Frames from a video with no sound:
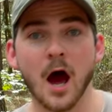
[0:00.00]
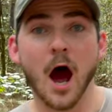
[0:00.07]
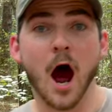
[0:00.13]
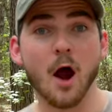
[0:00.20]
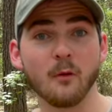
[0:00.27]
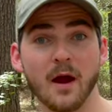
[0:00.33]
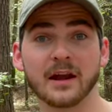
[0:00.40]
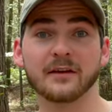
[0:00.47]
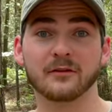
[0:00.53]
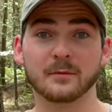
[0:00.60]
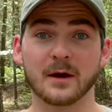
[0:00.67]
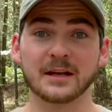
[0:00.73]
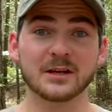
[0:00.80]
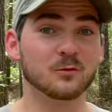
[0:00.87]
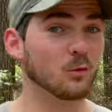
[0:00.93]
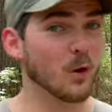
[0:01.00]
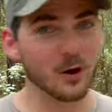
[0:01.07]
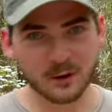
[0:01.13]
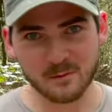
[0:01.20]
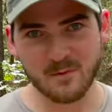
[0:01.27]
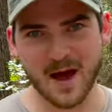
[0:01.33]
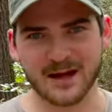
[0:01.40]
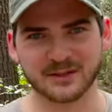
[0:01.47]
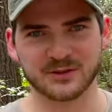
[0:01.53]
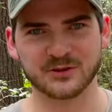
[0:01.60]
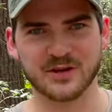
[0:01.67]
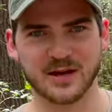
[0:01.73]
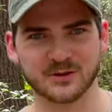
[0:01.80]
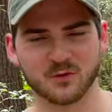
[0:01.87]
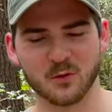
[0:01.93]
All right, everybody, and welcome back to
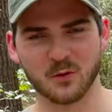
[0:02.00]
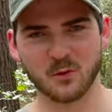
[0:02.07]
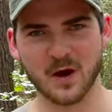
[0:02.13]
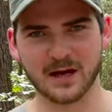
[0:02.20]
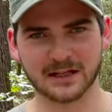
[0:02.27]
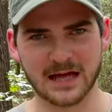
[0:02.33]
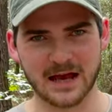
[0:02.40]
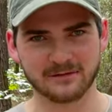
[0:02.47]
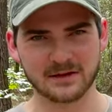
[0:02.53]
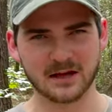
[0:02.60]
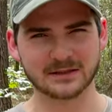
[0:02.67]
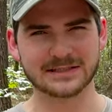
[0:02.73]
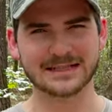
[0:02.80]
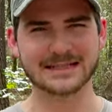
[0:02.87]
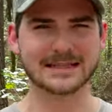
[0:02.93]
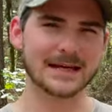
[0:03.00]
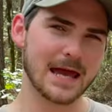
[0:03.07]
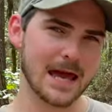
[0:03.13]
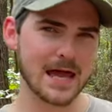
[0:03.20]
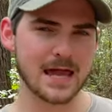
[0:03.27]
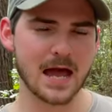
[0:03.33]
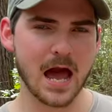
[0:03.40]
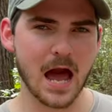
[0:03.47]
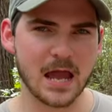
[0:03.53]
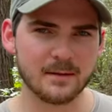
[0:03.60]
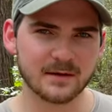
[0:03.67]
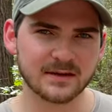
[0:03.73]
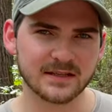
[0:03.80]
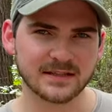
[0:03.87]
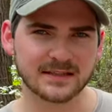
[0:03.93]
Jack's World of Wildlife. Now, today I am
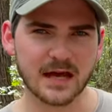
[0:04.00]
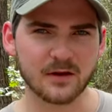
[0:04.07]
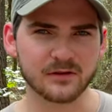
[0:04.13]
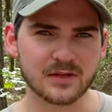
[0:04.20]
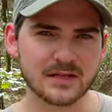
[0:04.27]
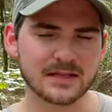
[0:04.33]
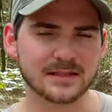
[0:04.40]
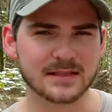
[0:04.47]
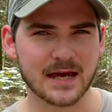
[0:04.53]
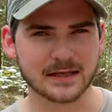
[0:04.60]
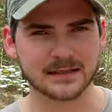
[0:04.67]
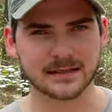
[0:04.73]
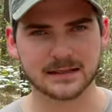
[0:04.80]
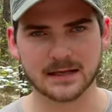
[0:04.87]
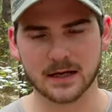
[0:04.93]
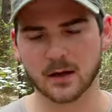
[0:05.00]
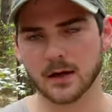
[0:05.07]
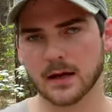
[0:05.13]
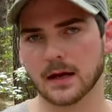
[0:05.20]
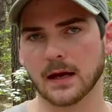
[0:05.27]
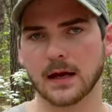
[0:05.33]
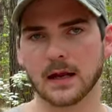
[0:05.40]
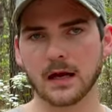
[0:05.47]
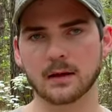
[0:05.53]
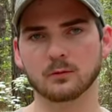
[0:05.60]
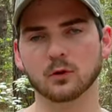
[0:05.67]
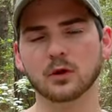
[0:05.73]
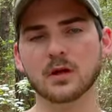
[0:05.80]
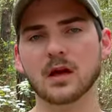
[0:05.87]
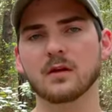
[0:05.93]
in the southeast Texas area, and I
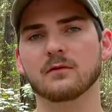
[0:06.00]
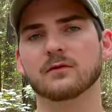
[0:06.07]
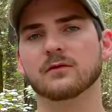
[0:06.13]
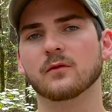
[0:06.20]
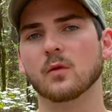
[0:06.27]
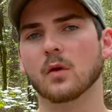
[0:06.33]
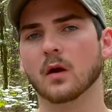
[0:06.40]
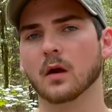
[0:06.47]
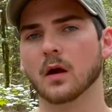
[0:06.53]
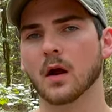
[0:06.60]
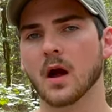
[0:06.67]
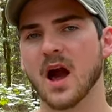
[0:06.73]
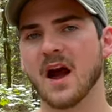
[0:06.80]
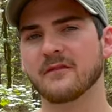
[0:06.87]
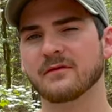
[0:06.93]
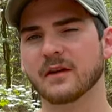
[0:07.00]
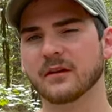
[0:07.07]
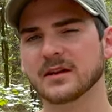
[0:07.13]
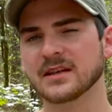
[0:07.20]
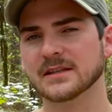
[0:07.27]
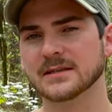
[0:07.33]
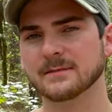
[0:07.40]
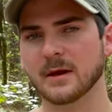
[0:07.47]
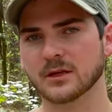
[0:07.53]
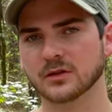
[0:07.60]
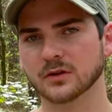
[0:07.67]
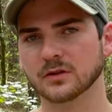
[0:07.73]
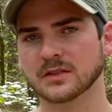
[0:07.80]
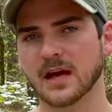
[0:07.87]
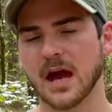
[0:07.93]
am looking for a very
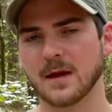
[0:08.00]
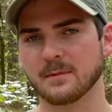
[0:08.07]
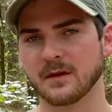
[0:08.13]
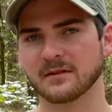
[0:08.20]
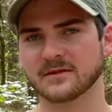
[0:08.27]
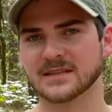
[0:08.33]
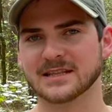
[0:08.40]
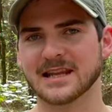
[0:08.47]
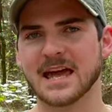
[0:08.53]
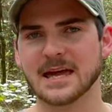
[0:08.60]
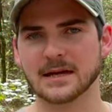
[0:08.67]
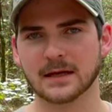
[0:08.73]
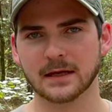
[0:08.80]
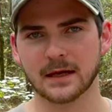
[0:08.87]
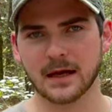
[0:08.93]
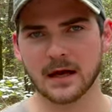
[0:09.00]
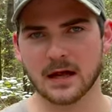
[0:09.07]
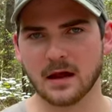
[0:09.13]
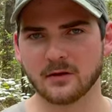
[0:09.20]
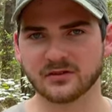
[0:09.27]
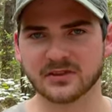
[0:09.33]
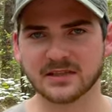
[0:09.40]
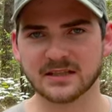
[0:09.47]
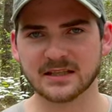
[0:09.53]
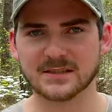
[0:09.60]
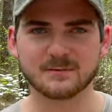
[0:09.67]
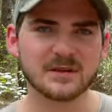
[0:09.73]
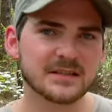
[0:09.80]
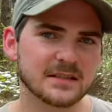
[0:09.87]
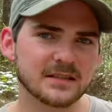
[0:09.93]
special type of snake. Now, this is a
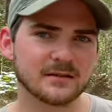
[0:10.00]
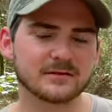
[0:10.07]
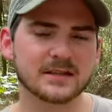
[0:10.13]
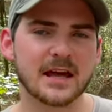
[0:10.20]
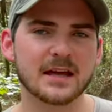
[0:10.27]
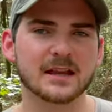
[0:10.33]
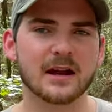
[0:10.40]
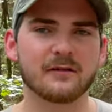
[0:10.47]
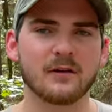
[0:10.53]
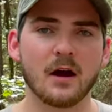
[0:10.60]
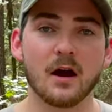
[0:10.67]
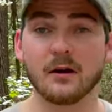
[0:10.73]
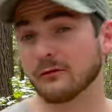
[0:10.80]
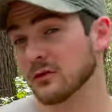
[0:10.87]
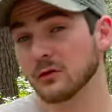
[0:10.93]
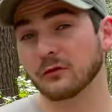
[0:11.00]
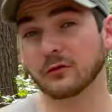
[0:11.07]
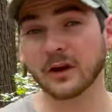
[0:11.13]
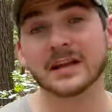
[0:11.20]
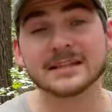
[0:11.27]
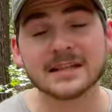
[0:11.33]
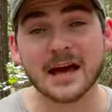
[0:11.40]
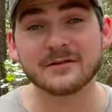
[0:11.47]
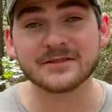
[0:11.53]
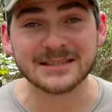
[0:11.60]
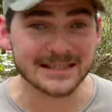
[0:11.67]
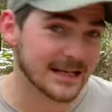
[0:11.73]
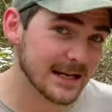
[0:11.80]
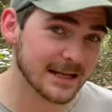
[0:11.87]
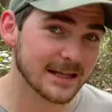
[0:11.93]
species of snake that I've, a few friends have
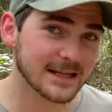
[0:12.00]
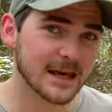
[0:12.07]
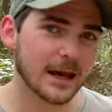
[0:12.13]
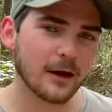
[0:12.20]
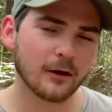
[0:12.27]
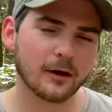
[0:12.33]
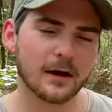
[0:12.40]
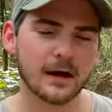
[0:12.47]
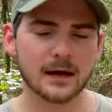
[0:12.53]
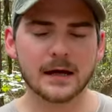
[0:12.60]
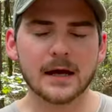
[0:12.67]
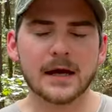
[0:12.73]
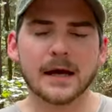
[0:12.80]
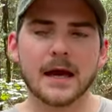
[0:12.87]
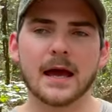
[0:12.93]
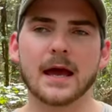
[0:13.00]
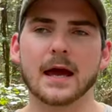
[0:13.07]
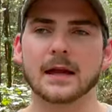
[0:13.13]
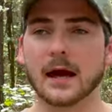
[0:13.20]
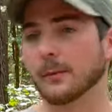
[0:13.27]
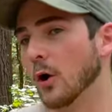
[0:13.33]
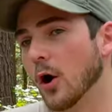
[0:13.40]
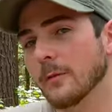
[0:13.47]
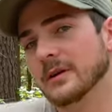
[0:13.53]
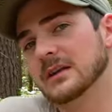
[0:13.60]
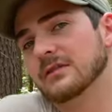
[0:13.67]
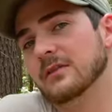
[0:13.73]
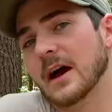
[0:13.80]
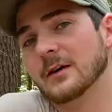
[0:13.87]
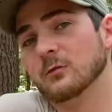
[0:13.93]
seen in the area, and I'm hoping to
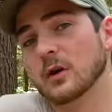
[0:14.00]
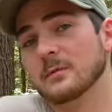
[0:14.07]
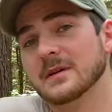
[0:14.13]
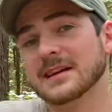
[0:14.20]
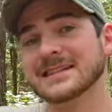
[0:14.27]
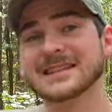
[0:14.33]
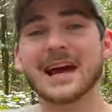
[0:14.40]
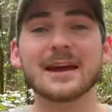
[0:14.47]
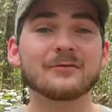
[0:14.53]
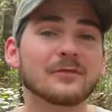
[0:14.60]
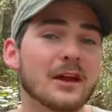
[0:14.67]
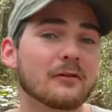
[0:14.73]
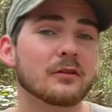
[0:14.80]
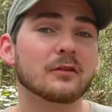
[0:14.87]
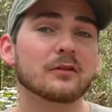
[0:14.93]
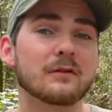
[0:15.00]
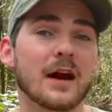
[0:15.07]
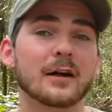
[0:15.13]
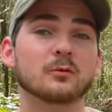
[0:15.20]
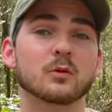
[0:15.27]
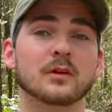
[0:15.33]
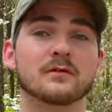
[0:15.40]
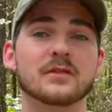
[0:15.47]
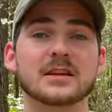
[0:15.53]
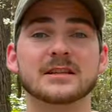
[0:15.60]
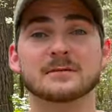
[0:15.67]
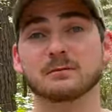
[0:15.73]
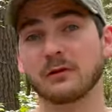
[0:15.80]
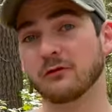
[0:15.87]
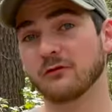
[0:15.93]
find one because I've never found one of these
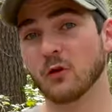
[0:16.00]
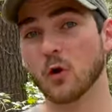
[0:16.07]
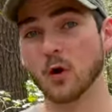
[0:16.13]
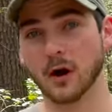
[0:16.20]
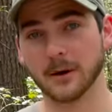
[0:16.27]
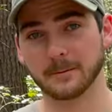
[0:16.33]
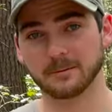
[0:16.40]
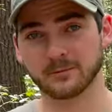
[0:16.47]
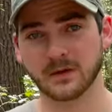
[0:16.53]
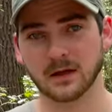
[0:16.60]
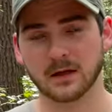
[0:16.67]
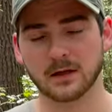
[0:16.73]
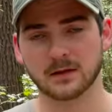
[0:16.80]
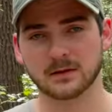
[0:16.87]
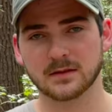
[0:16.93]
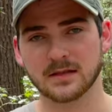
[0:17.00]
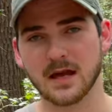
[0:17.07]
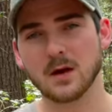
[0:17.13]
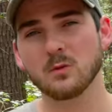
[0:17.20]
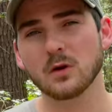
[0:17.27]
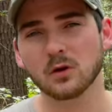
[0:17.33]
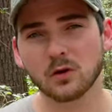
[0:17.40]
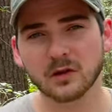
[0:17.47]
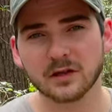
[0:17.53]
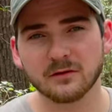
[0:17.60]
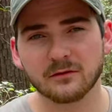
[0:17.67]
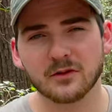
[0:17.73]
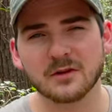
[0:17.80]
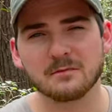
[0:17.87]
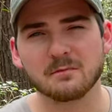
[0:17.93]
before. Today, we are looking
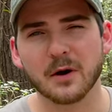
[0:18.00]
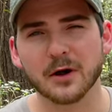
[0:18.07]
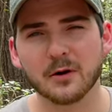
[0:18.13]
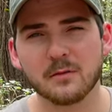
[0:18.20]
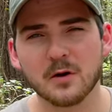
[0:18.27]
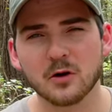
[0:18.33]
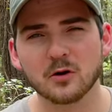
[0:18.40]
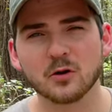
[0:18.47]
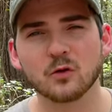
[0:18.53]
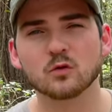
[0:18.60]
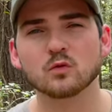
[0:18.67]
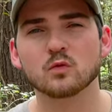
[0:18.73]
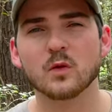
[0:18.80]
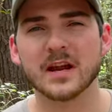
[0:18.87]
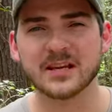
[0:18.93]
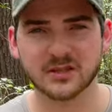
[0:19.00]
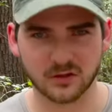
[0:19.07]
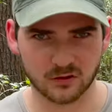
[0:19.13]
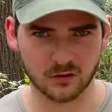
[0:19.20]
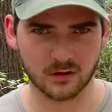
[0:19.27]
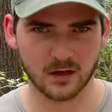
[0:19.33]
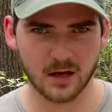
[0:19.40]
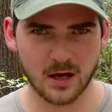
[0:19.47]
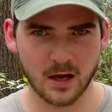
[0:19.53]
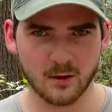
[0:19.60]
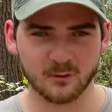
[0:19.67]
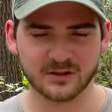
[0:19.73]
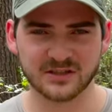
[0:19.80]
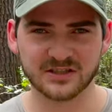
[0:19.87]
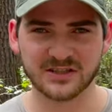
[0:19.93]
for the buttermilk racer
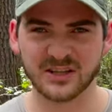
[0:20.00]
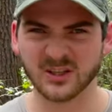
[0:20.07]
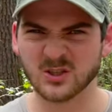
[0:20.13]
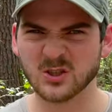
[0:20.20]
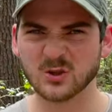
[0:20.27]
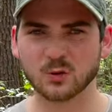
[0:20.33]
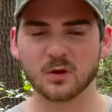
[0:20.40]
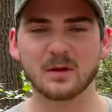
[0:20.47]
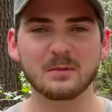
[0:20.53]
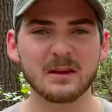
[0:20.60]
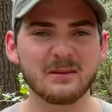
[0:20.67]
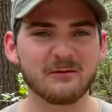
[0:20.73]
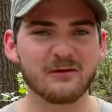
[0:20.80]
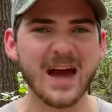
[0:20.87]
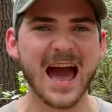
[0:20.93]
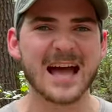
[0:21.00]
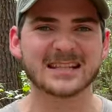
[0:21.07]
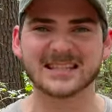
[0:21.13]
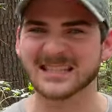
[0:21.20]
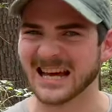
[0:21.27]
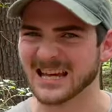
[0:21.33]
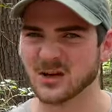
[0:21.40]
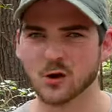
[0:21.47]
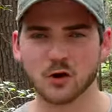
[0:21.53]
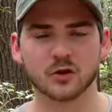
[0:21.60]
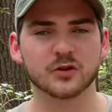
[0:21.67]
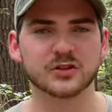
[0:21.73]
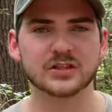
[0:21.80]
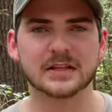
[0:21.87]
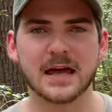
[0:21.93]
which is an extremely fast
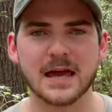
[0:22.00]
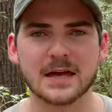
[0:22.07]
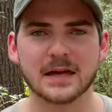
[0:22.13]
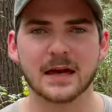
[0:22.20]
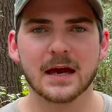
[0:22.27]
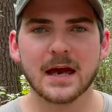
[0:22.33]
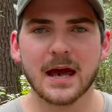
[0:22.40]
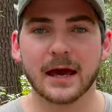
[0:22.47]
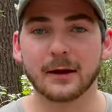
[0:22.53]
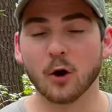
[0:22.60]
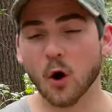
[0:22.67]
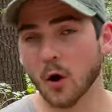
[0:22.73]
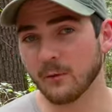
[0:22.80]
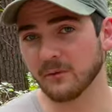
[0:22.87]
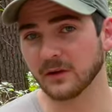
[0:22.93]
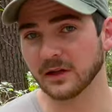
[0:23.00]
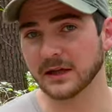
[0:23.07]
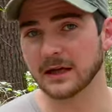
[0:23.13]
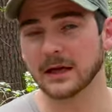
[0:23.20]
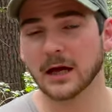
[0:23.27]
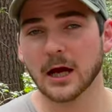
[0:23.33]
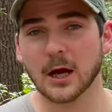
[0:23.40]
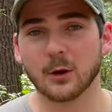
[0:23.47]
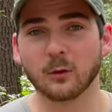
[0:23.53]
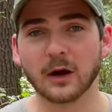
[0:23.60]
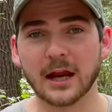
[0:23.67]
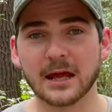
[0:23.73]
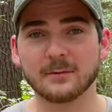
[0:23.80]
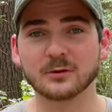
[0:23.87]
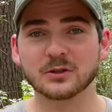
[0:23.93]
diurnal snake. And hopefully we're
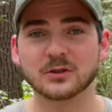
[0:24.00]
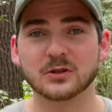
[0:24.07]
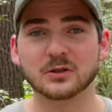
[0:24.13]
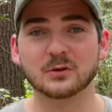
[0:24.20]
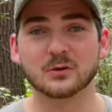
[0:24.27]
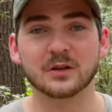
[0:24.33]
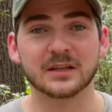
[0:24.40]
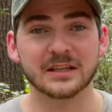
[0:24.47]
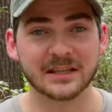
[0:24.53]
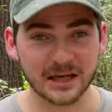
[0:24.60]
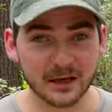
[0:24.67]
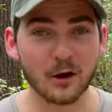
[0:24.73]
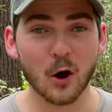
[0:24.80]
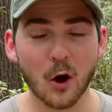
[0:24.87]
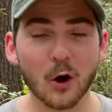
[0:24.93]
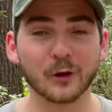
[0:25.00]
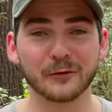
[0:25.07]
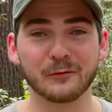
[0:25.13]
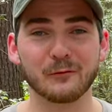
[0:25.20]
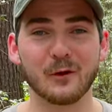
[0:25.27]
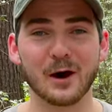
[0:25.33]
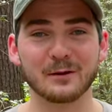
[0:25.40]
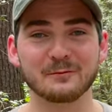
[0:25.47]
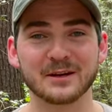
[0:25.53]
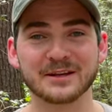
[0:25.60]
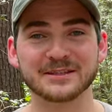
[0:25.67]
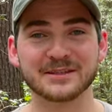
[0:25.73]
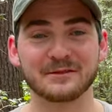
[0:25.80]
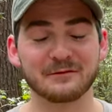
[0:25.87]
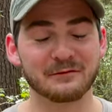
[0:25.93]
able to get a hold of one
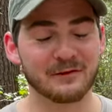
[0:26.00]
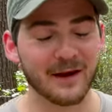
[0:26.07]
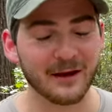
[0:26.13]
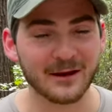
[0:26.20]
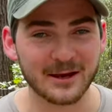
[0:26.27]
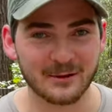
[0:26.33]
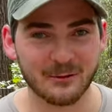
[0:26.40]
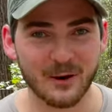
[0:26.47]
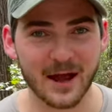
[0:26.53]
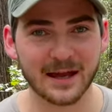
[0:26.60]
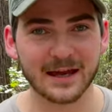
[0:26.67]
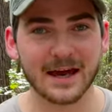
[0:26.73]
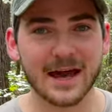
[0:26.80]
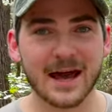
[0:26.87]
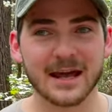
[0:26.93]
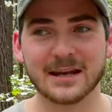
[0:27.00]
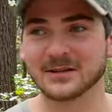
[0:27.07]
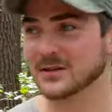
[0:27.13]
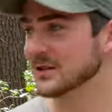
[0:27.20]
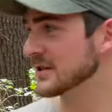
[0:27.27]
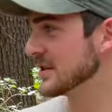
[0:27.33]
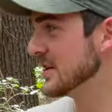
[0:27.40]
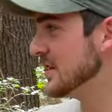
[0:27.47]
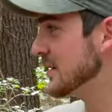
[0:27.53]
because they're very quick. And as you can see,